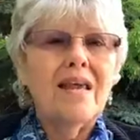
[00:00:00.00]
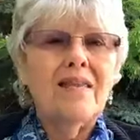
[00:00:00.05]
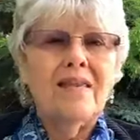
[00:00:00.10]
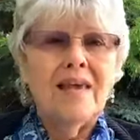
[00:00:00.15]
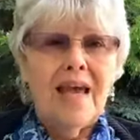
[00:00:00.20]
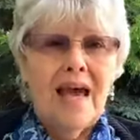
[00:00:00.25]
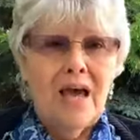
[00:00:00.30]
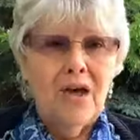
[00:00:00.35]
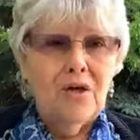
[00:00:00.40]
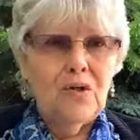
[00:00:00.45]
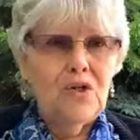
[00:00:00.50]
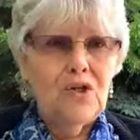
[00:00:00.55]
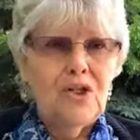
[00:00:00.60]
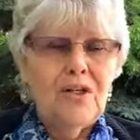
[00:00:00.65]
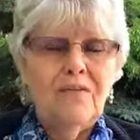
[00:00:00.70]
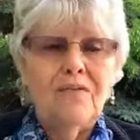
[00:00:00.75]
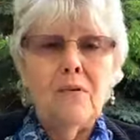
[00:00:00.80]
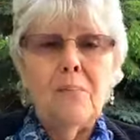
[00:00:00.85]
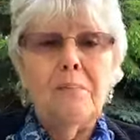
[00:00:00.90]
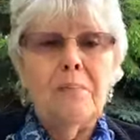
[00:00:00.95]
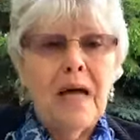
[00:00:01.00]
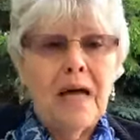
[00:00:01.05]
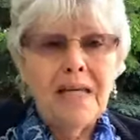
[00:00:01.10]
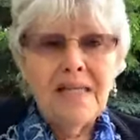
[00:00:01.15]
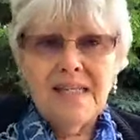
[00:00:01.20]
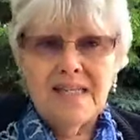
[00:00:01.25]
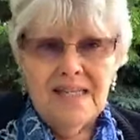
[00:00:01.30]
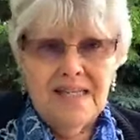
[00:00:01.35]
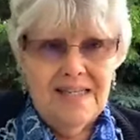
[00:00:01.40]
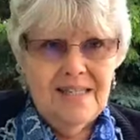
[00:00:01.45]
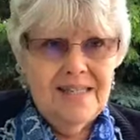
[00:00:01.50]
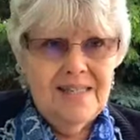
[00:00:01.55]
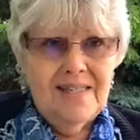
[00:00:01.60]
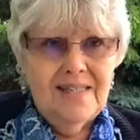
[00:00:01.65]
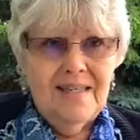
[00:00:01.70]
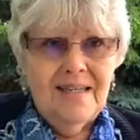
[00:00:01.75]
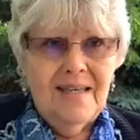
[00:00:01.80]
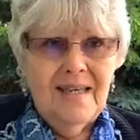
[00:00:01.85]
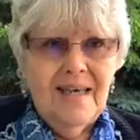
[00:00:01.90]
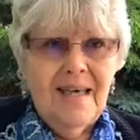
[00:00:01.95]
the energy of abundance,
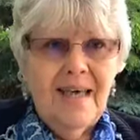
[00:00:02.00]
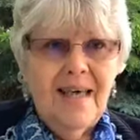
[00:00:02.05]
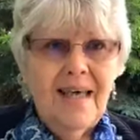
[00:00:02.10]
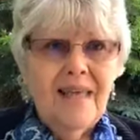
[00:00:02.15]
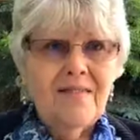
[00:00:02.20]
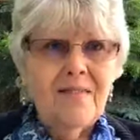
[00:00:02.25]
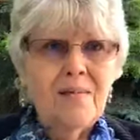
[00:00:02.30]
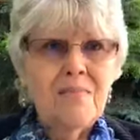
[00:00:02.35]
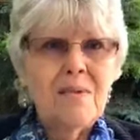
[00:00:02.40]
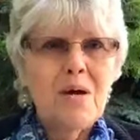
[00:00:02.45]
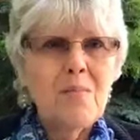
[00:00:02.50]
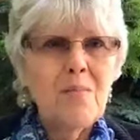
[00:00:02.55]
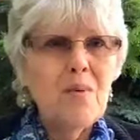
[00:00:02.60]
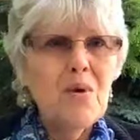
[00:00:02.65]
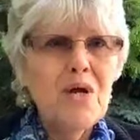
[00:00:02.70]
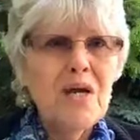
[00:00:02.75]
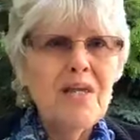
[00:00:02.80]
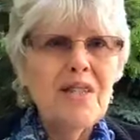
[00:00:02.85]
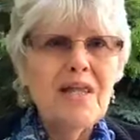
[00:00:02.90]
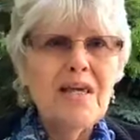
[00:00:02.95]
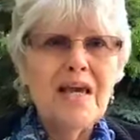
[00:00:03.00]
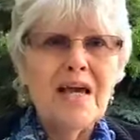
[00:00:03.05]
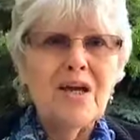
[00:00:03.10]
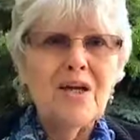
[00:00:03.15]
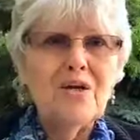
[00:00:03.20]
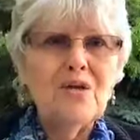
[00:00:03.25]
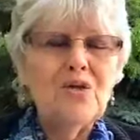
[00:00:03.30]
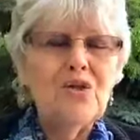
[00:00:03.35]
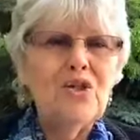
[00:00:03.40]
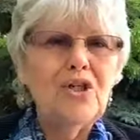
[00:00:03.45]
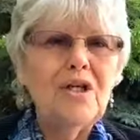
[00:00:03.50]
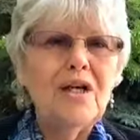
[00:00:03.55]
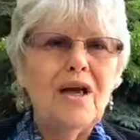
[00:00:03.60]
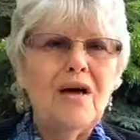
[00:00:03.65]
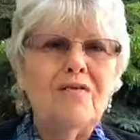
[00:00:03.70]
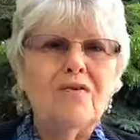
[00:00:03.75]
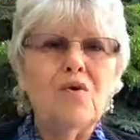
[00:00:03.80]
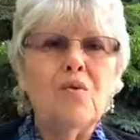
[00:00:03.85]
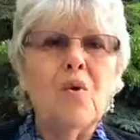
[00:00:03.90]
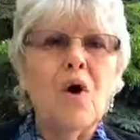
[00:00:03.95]
the memory and the energy
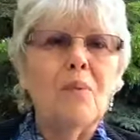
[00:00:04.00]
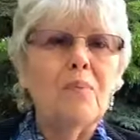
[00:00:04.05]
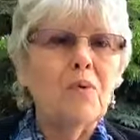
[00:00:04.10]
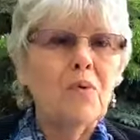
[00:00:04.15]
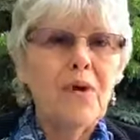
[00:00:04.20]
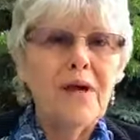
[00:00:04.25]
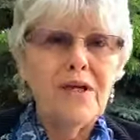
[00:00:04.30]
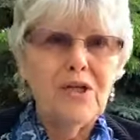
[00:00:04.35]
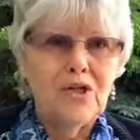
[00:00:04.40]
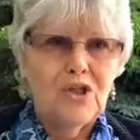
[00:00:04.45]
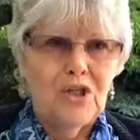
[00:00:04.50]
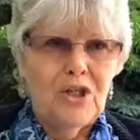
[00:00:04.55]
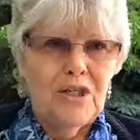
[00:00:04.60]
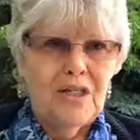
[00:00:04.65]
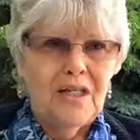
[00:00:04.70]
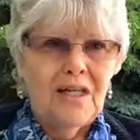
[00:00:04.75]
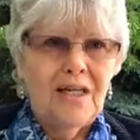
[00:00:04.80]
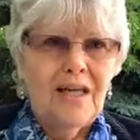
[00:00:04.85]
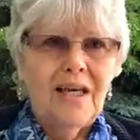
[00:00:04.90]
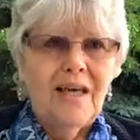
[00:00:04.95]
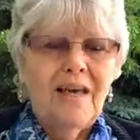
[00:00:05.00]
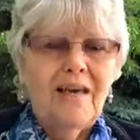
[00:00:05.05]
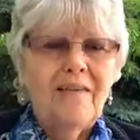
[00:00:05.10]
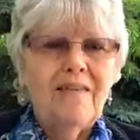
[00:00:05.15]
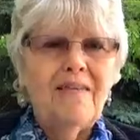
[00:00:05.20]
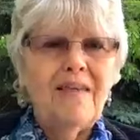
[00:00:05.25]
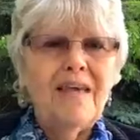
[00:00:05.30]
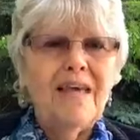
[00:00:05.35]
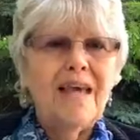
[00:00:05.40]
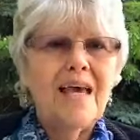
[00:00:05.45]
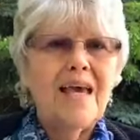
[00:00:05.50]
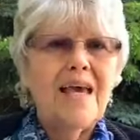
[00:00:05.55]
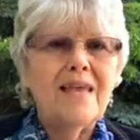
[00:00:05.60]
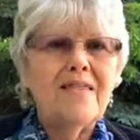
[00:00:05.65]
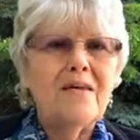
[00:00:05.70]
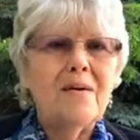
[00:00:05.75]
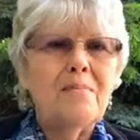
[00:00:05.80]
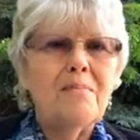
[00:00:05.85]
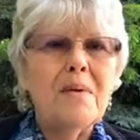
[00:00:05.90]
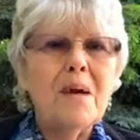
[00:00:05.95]
of cooperation, the,
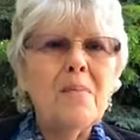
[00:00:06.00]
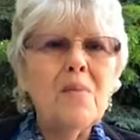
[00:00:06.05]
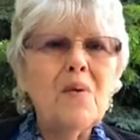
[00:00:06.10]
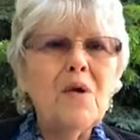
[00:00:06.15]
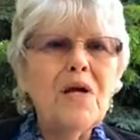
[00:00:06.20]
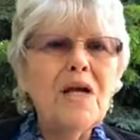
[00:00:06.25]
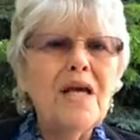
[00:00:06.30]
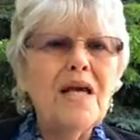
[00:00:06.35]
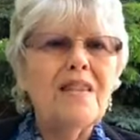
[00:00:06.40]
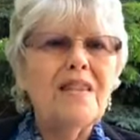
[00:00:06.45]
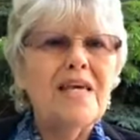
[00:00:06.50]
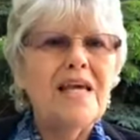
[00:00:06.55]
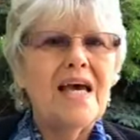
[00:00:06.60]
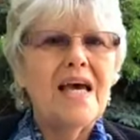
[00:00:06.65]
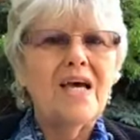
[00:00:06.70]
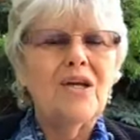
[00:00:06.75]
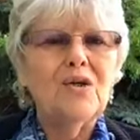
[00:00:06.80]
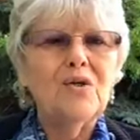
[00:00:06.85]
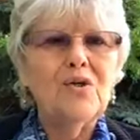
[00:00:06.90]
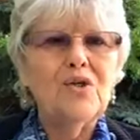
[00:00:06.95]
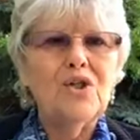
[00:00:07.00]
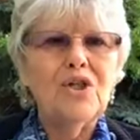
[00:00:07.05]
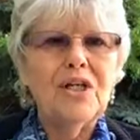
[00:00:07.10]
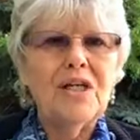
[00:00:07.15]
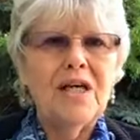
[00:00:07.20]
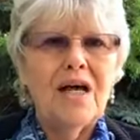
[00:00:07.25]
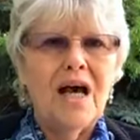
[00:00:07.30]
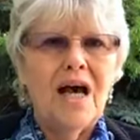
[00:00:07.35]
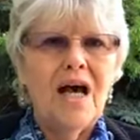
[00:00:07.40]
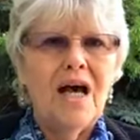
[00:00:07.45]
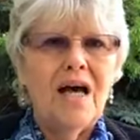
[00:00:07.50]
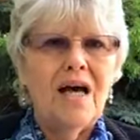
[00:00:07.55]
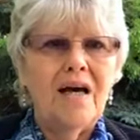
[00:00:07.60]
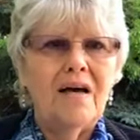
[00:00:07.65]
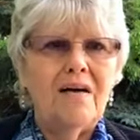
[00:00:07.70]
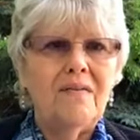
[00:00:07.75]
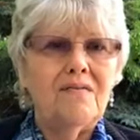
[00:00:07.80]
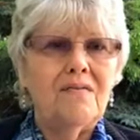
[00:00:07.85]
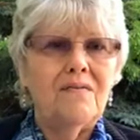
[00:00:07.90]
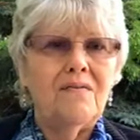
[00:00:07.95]
the memory and the energy
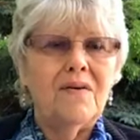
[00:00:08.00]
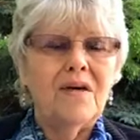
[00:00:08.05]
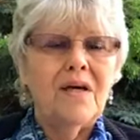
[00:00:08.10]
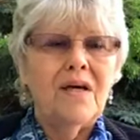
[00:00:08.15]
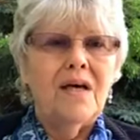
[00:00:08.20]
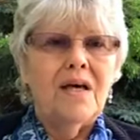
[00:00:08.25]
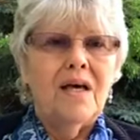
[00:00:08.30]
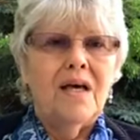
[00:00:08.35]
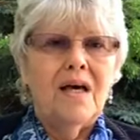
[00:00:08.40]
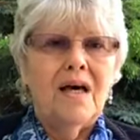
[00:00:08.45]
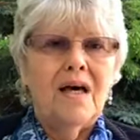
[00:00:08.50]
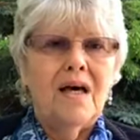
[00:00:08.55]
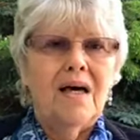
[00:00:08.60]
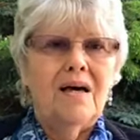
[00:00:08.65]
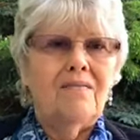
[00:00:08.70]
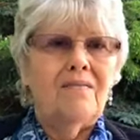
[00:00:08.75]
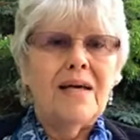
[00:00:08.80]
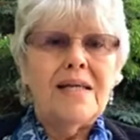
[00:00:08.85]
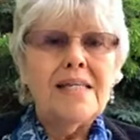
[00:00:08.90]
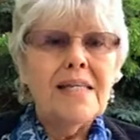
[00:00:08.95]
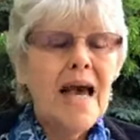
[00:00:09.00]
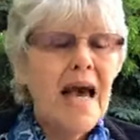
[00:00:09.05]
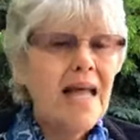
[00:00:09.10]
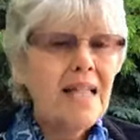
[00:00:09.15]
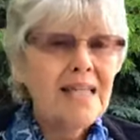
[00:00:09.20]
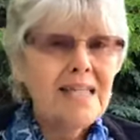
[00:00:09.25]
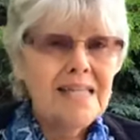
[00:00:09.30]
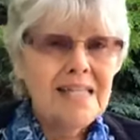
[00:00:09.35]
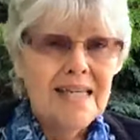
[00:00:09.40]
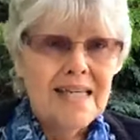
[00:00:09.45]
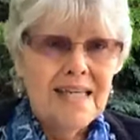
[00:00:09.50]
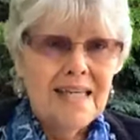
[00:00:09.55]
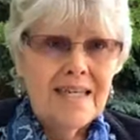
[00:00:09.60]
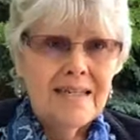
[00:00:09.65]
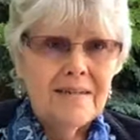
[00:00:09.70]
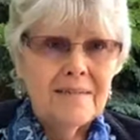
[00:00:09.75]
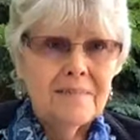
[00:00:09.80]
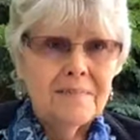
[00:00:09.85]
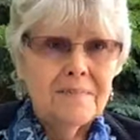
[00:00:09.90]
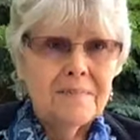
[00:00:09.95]
of uh, vitality,
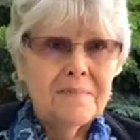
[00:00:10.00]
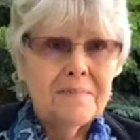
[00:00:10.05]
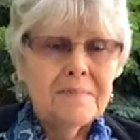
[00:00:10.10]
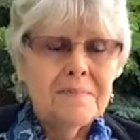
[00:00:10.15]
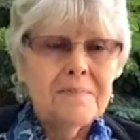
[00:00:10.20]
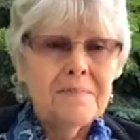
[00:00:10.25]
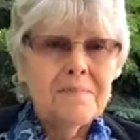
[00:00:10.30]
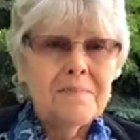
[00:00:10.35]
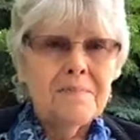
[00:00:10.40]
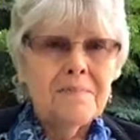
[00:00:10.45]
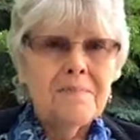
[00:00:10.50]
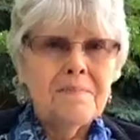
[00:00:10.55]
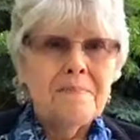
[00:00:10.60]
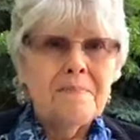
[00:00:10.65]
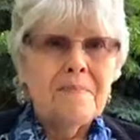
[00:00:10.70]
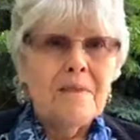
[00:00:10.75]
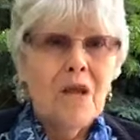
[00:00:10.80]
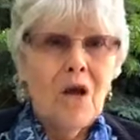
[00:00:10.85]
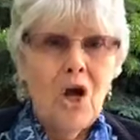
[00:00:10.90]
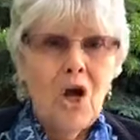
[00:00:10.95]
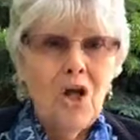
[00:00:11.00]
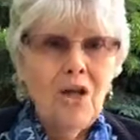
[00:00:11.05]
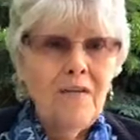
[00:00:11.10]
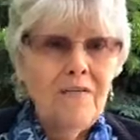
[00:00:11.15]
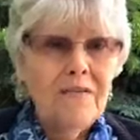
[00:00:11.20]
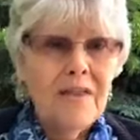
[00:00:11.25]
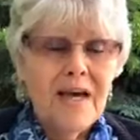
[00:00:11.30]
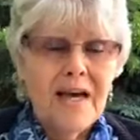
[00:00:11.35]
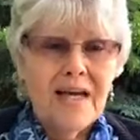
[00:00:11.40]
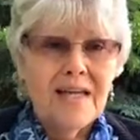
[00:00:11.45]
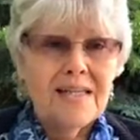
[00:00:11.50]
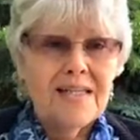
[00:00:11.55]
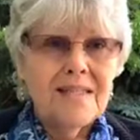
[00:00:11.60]
all of that.